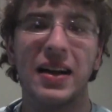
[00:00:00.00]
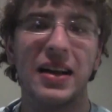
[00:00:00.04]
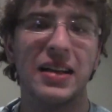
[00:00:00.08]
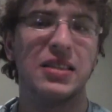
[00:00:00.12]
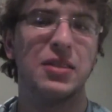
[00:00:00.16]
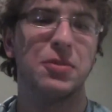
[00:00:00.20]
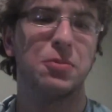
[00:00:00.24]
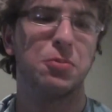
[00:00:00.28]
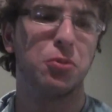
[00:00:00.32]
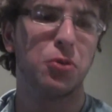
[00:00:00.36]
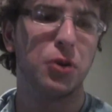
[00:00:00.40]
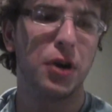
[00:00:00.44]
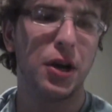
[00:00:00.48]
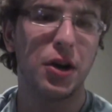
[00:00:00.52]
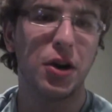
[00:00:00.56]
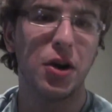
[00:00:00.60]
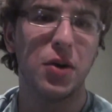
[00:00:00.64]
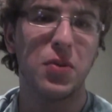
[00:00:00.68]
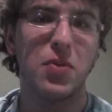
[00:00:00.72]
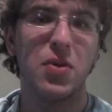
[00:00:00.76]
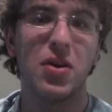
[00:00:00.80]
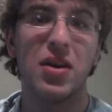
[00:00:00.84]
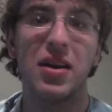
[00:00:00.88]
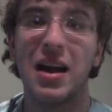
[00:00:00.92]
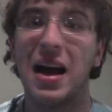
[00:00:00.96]
It's a pretty
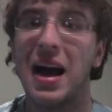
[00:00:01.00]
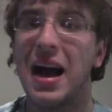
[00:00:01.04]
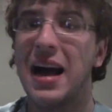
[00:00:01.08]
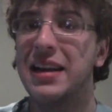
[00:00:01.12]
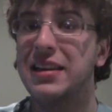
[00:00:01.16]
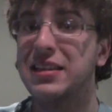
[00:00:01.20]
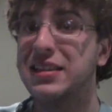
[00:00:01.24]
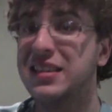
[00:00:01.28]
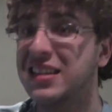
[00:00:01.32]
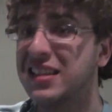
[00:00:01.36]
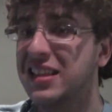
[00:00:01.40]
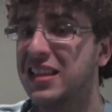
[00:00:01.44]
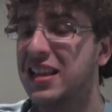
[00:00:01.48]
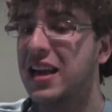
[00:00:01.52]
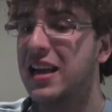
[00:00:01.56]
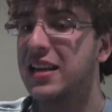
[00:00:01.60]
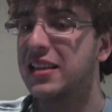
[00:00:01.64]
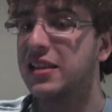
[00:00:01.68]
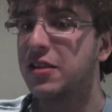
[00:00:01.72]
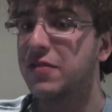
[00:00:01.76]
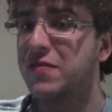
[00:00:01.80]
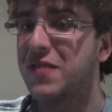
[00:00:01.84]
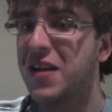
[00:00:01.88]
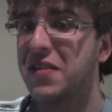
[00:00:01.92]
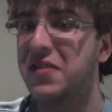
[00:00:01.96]
good one. I did
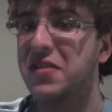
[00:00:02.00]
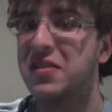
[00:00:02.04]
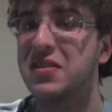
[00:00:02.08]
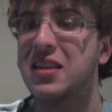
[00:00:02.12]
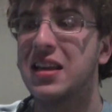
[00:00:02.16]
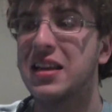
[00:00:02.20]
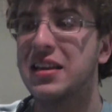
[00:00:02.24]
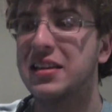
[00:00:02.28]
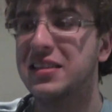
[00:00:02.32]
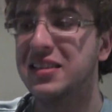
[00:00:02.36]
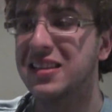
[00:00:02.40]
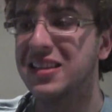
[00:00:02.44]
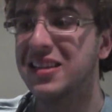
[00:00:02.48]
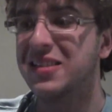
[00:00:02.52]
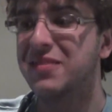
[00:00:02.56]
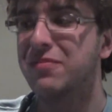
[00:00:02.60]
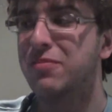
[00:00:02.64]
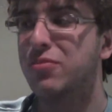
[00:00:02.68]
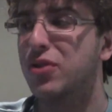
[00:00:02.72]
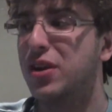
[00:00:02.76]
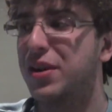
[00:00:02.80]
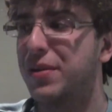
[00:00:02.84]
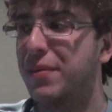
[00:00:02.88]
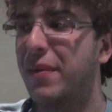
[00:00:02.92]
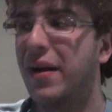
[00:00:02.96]
like the fact that they did
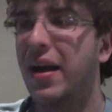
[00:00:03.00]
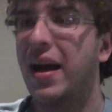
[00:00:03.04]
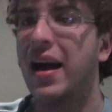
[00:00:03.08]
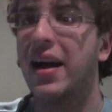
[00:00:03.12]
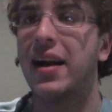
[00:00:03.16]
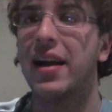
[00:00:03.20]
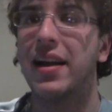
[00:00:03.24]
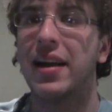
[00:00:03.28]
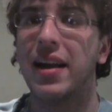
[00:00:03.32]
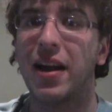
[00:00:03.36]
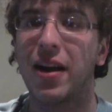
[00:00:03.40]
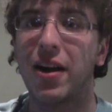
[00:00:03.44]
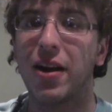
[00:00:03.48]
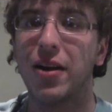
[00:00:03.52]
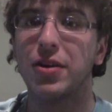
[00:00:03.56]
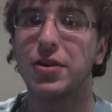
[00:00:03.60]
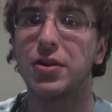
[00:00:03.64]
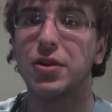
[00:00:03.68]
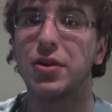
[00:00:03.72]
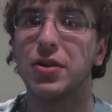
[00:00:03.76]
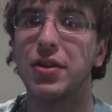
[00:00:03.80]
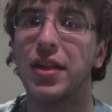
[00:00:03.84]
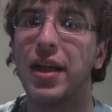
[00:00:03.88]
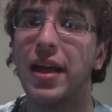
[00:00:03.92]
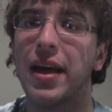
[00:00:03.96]
bring back a
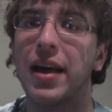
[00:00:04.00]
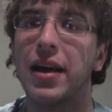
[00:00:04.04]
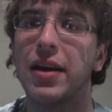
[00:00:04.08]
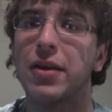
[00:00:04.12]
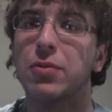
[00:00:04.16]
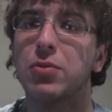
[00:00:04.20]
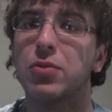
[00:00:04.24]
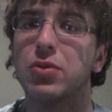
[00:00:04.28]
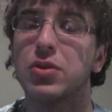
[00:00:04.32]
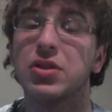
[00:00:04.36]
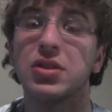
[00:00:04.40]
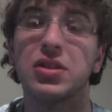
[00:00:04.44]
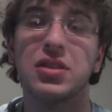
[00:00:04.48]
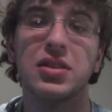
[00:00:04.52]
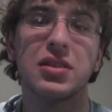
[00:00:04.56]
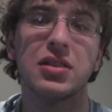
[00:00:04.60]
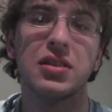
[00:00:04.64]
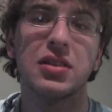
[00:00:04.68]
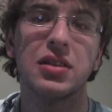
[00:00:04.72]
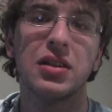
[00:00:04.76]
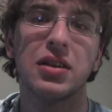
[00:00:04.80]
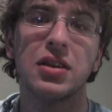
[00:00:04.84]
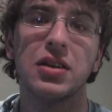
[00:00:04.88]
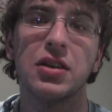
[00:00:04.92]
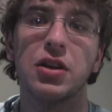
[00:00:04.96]
character that was,
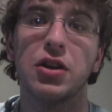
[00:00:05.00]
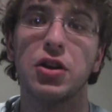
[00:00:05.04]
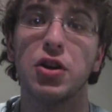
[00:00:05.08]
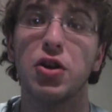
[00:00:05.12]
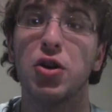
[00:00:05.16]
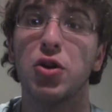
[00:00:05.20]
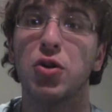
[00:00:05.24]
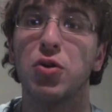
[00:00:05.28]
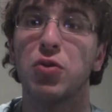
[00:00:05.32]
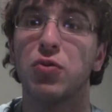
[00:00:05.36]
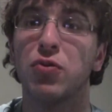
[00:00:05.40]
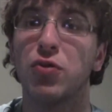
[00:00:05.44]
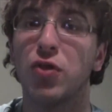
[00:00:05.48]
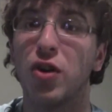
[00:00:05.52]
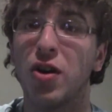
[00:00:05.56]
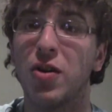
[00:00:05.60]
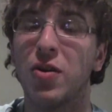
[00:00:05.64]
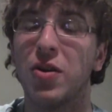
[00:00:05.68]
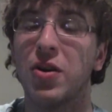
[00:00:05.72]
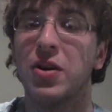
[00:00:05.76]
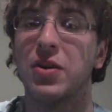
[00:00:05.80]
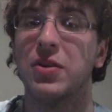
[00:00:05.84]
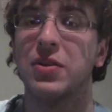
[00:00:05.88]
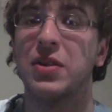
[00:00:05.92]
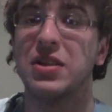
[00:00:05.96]
you know,
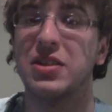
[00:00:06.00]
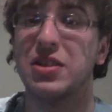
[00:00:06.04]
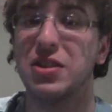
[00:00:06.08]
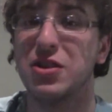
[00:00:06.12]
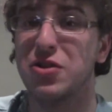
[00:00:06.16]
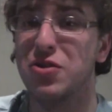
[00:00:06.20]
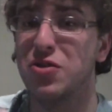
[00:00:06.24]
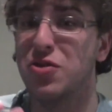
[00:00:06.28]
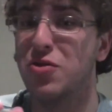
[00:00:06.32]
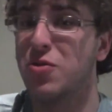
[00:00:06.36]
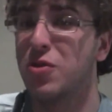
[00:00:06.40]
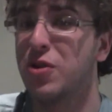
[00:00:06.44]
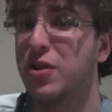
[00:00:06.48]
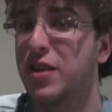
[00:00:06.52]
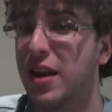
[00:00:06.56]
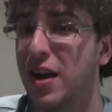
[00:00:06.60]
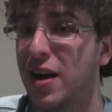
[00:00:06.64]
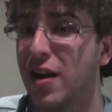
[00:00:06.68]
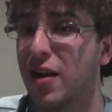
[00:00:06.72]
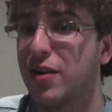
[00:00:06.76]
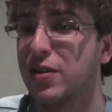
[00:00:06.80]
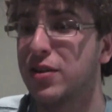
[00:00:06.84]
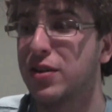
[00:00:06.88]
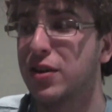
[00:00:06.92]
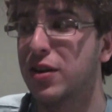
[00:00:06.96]
that's a newer
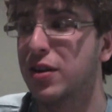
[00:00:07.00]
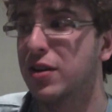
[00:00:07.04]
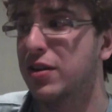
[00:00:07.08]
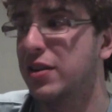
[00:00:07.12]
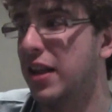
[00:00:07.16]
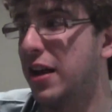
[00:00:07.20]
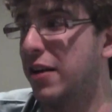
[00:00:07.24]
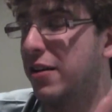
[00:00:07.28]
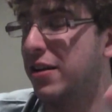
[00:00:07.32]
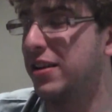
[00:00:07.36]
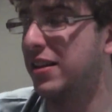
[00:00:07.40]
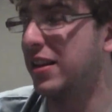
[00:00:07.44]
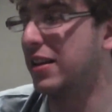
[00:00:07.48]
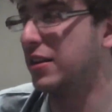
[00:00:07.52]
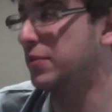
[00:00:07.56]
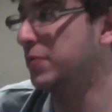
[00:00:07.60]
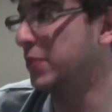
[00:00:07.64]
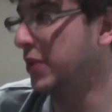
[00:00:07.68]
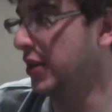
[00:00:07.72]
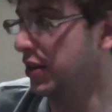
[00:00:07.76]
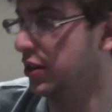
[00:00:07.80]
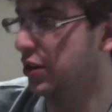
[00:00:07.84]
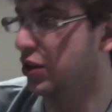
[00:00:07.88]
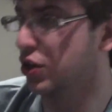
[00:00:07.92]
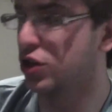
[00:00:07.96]
character that's
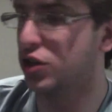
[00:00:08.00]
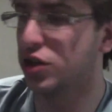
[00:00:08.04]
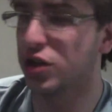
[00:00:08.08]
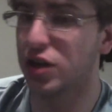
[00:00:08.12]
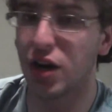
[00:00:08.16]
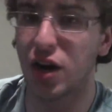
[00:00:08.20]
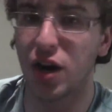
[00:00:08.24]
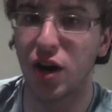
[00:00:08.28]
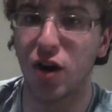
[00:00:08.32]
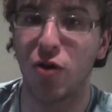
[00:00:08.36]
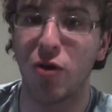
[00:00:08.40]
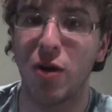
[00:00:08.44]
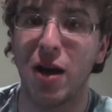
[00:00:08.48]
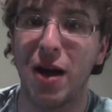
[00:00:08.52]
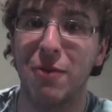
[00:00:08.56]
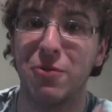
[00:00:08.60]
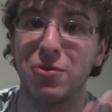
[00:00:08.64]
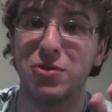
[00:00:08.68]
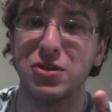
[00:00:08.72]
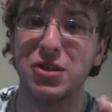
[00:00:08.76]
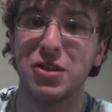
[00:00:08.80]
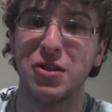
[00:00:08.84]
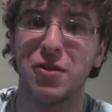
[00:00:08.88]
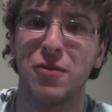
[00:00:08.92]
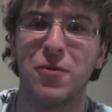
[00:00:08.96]
been in the show and
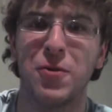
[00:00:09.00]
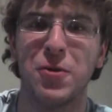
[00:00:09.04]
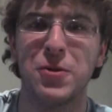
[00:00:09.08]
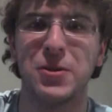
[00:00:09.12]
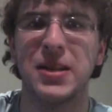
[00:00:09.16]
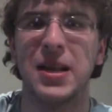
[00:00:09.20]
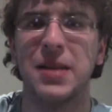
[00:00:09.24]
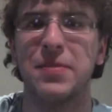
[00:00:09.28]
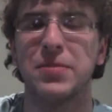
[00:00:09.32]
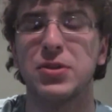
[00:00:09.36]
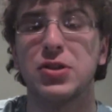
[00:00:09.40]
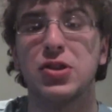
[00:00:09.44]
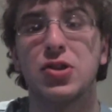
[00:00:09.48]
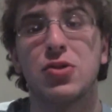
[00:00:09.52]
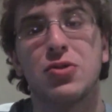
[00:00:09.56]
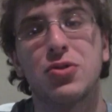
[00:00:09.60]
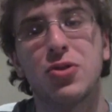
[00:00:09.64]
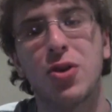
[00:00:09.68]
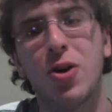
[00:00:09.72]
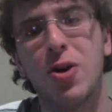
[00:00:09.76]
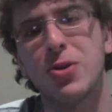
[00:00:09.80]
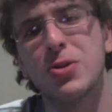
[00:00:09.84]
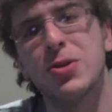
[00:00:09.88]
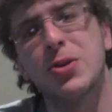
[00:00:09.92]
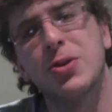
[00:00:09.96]
was in the first episode. It's
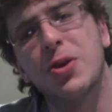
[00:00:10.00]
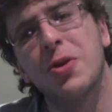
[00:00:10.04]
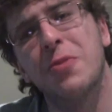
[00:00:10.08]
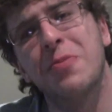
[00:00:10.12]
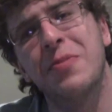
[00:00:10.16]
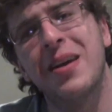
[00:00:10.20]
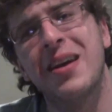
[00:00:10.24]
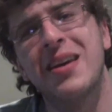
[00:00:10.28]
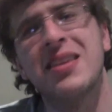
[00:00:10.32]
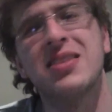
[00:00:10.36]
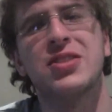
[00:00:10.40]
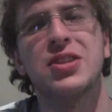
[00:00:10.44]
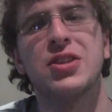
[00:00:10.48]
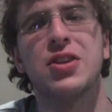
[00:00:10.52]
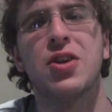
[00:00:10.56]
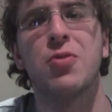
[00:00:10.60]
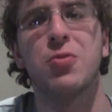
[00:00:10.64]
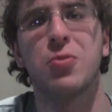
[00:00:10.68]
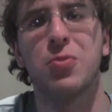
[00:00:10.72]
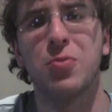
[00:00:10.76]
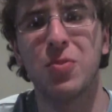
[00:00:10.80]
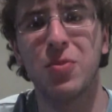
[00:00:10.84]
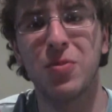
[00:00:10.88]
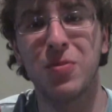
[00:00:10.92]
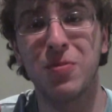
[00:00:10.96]
also good because, you
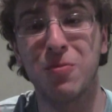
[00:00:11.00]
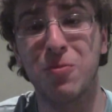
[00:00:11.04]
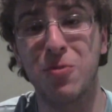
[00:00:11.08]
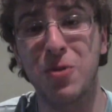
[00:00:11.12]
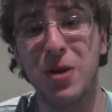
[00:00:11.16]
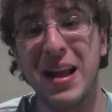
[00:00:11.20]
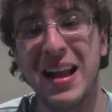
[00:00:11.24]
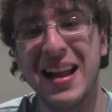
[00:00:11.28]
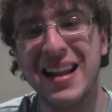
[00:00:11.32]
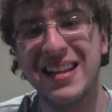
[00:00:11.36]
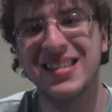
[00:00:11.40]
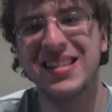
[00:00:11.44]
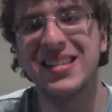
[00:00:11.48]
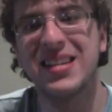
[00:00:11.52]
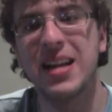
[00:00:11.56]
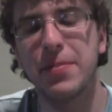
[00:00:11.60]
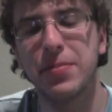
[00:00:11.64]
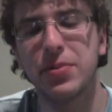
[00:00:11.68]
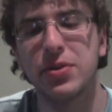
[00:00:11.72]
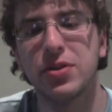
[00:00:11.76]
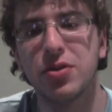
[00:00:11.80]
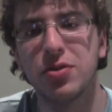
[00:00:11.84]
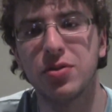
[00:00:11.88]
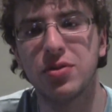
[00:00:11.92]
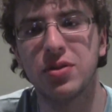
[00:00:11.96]
know, we're 18
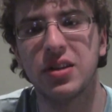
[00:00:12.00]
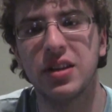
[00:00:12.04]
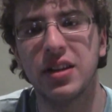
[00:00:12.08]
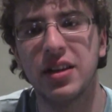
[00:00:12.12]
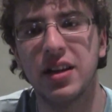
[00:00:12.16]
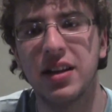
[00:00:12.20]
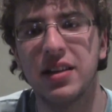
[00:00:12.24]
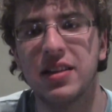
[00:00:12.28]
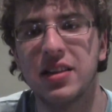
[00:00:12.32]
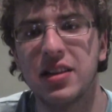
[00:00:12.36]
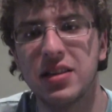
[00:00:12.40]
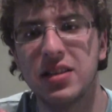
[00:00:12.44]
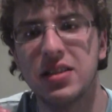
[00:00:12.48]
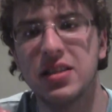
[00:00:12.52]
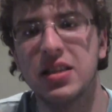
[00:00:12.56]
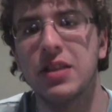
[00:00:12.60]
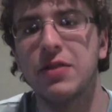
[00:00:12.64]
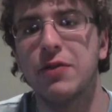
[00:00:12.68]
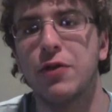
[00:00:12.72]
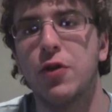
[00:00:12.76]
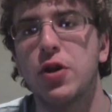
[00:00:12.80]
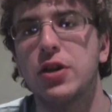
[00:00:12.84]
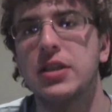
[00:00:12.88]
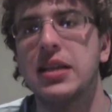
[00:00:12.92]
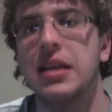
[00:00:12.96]
episodes in, and this is the
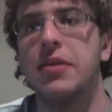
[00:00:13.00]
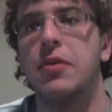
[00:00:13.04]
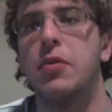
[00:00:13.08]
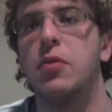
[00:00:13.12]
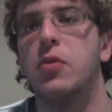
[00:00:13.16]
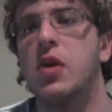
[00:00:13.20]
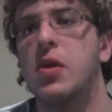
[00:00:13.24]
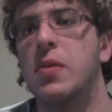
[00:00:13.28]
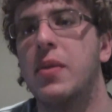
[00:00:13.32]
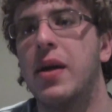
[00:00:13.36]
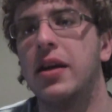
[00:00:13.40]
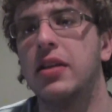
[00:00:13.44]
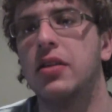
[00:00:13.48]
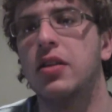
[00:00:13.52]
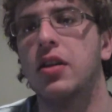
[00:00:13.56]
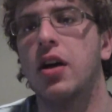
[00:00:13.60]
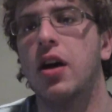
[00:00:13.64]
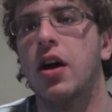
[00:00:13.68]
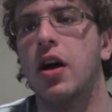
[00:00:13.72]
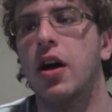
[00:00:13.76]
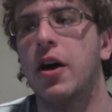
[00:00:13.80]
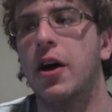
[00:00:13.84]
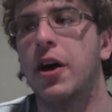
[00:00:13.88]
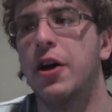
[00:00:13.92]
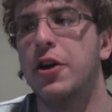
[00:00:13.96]
first time that
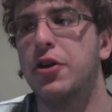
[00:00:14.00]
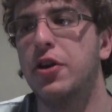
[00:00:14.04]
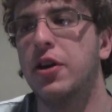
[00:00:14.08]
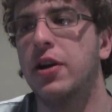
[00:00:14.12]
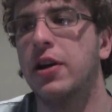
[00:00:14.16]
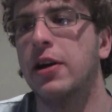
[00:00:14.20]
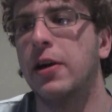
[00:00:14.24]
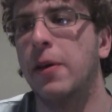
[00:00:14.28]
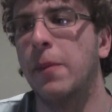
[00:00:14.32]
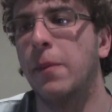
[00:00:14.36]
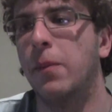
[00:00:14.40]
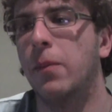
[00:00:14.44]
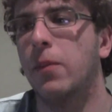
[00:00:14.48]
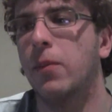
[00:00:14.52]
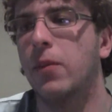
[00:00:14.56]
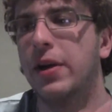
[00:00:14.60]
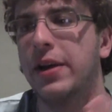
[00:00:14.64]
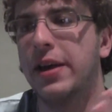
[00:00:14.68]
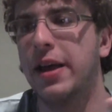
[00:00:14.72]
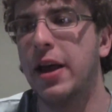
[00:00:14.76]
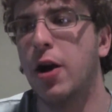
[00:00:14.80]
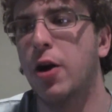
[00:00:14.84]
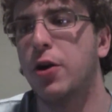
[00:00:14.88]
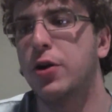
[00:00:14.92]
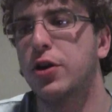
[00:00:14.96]
Raymack, a
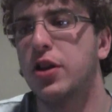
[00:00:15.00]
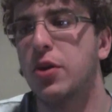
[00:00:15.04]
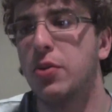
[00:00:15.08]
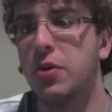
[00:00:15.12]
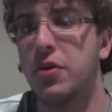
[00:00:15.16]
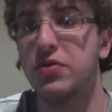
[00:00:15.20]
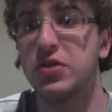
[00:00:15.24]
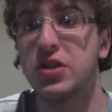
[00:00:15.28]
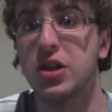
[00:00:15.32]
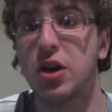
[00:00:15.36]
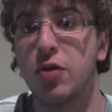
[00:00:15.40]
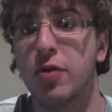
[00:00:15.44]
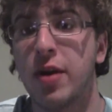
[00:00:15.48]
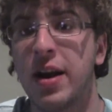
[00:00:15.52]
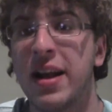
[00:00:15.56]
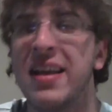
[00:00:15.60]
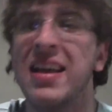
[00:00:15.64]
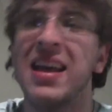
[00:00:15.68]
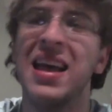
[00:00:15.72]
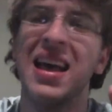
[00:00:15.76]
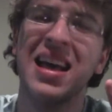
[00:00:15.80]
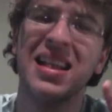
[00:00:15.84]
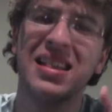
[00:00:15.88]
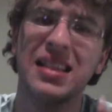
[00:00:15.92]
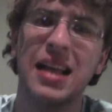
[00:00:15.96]
character that we've seen already.